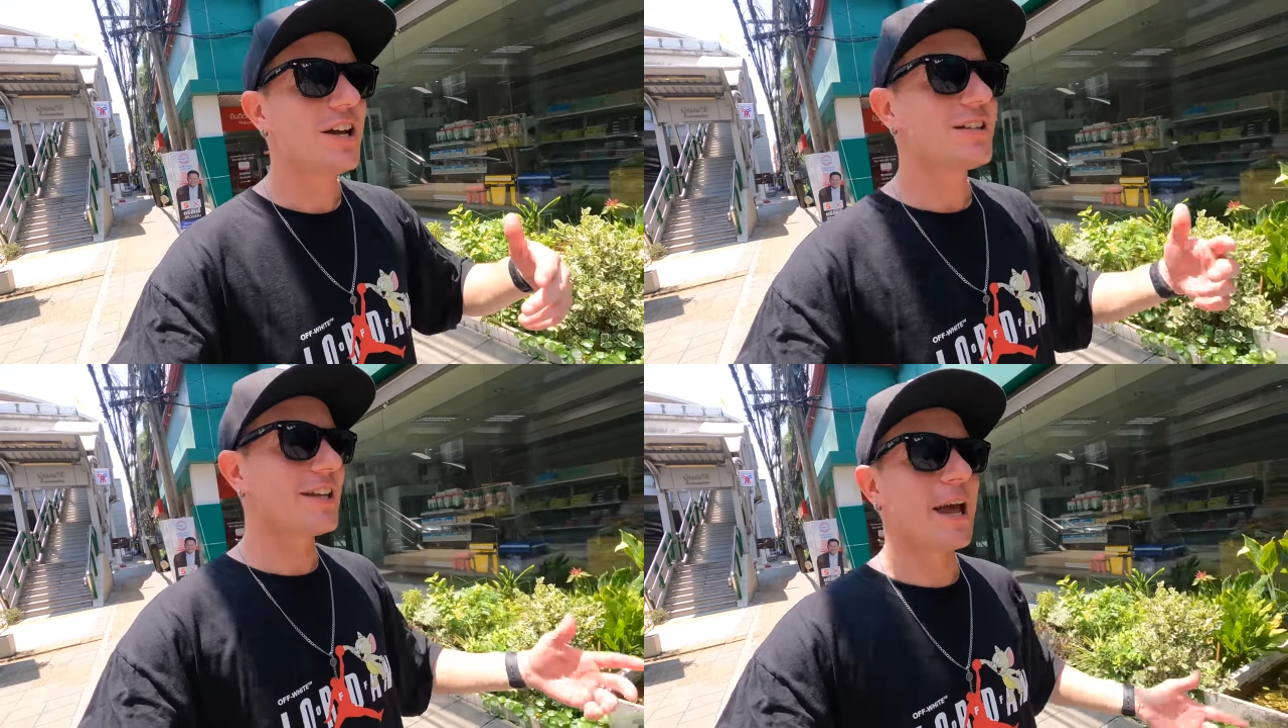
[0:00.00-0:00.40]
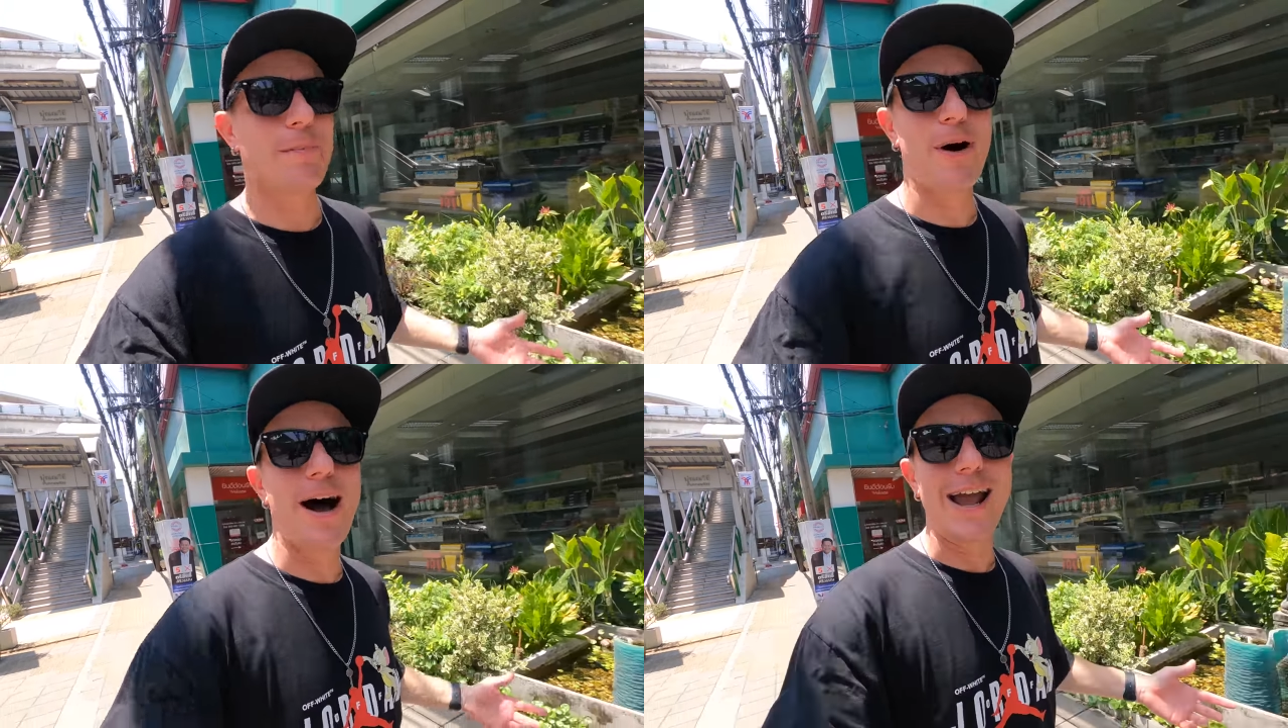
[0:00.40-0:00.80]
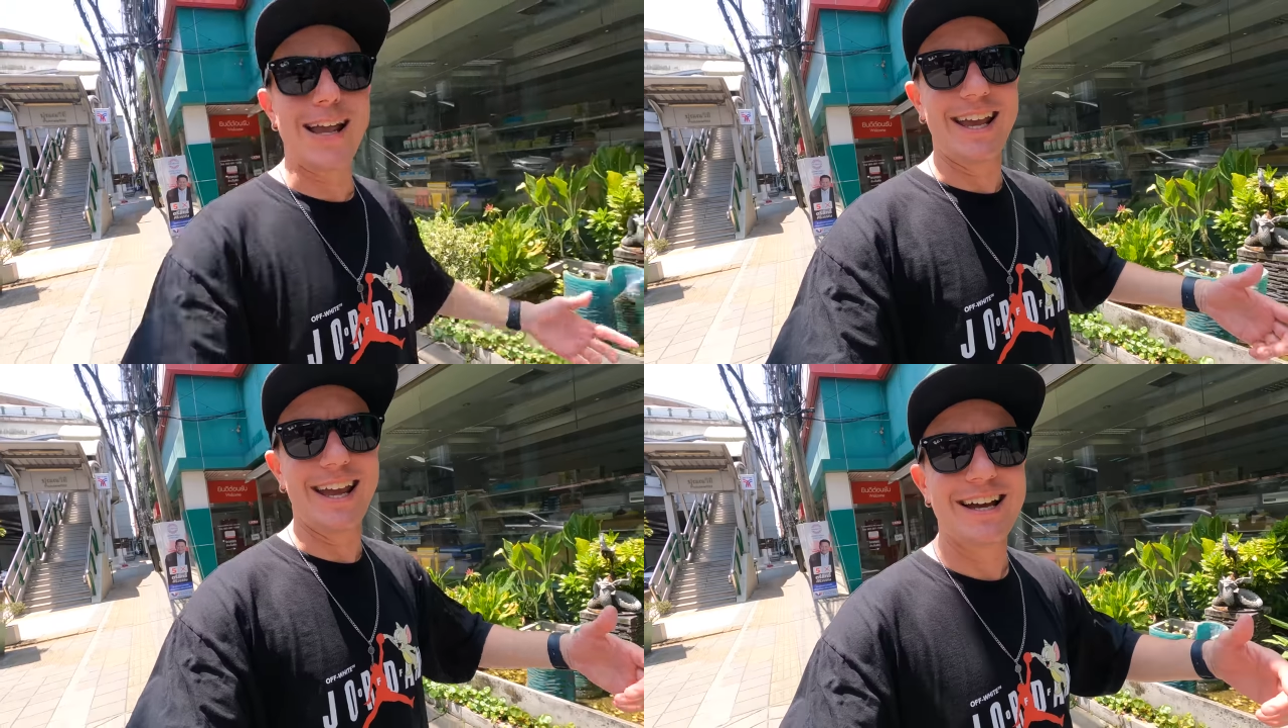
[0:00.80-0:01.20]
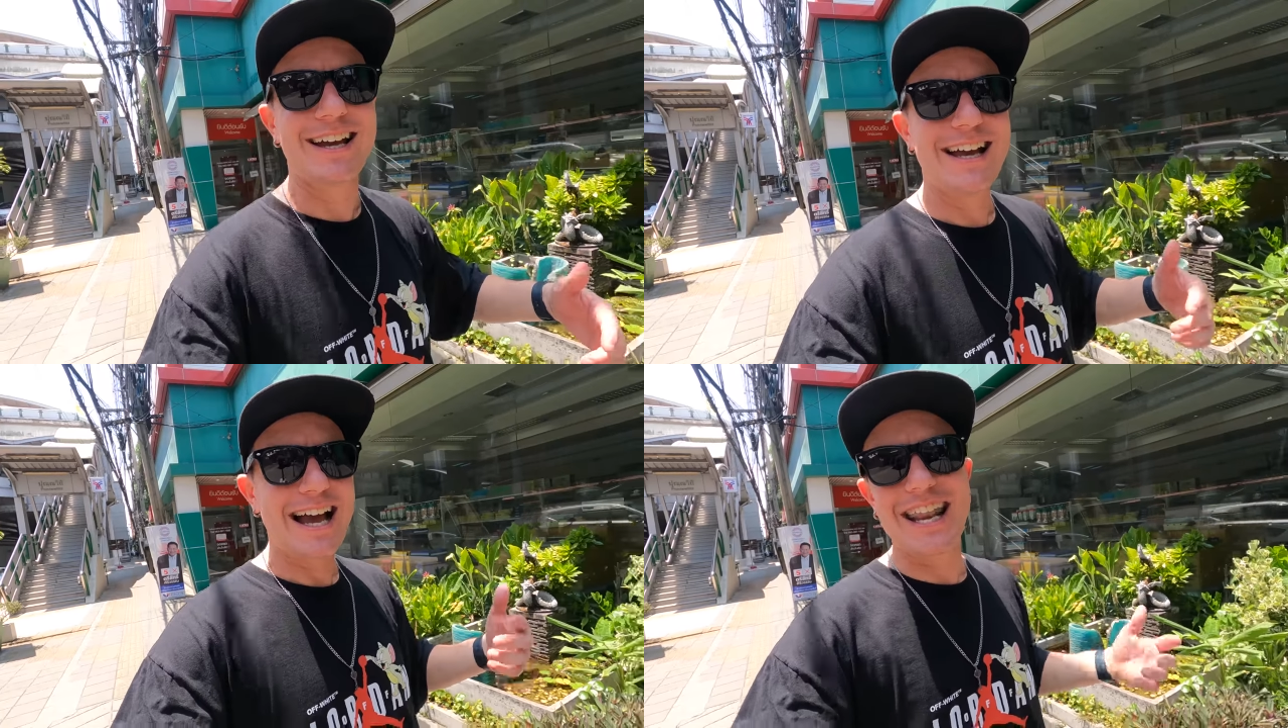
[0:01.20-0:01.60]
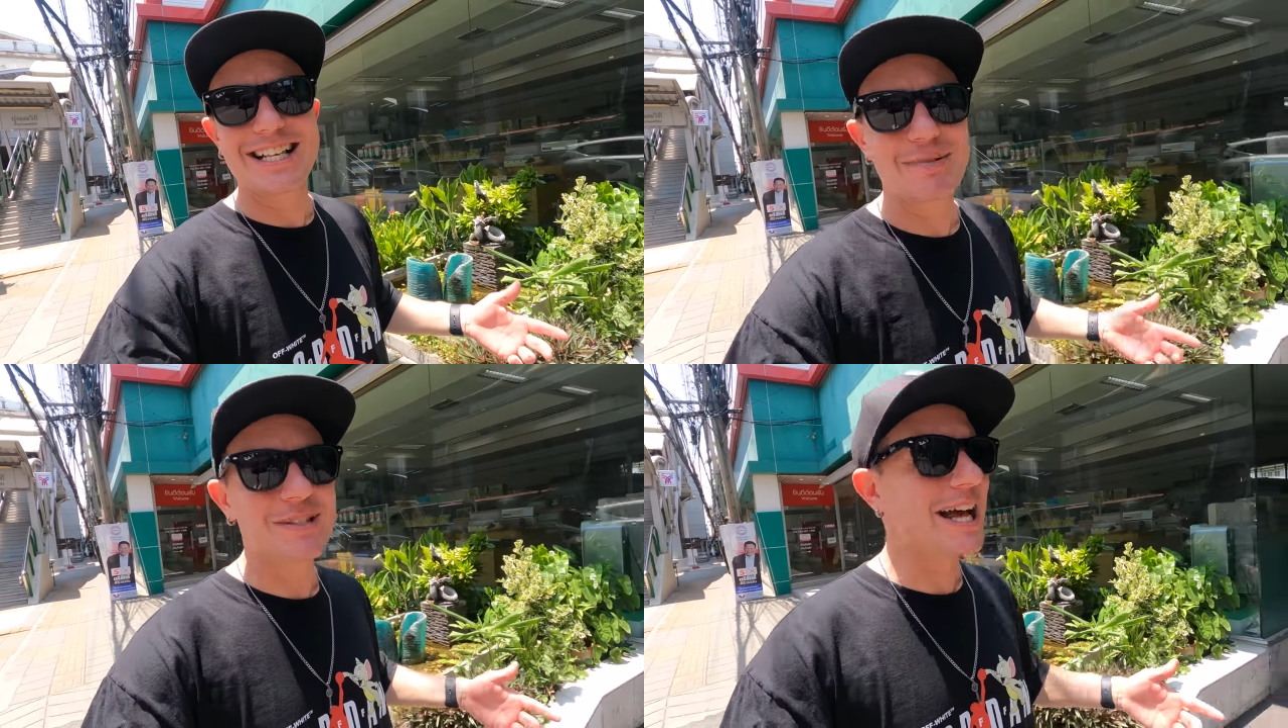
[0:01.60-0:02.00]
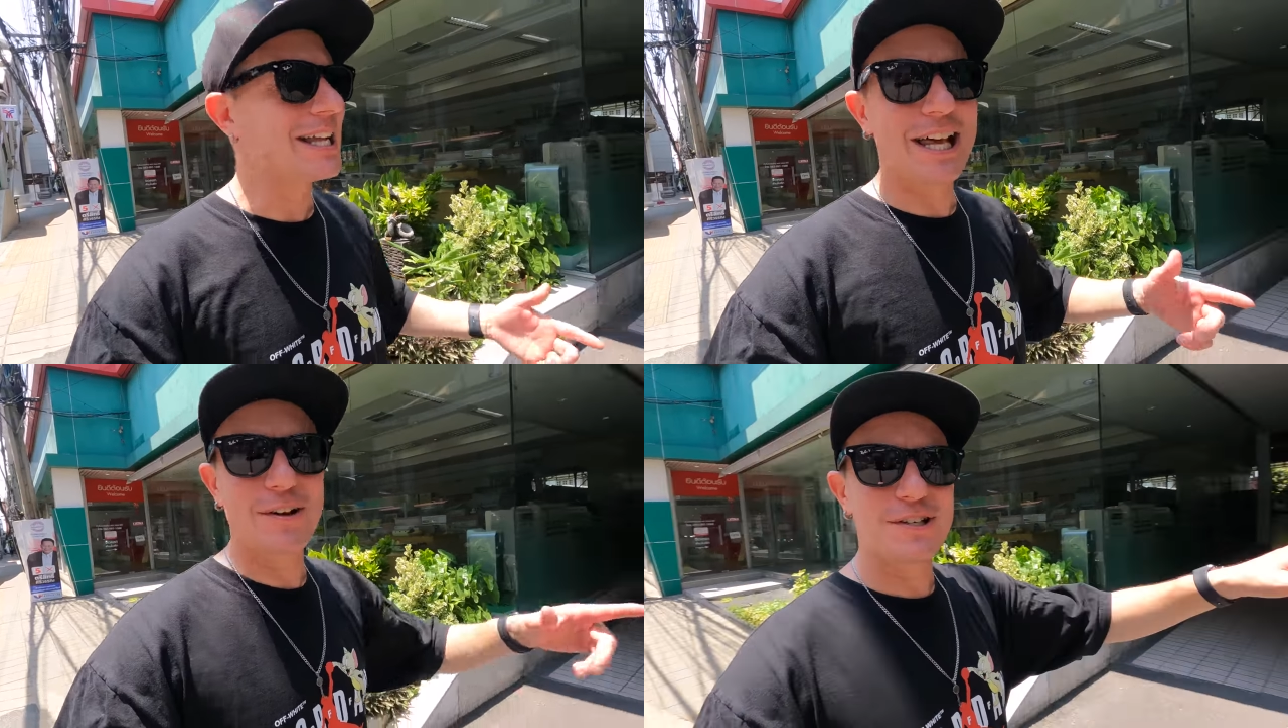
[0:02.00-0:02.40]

to get by here. And as I'm saying that, I've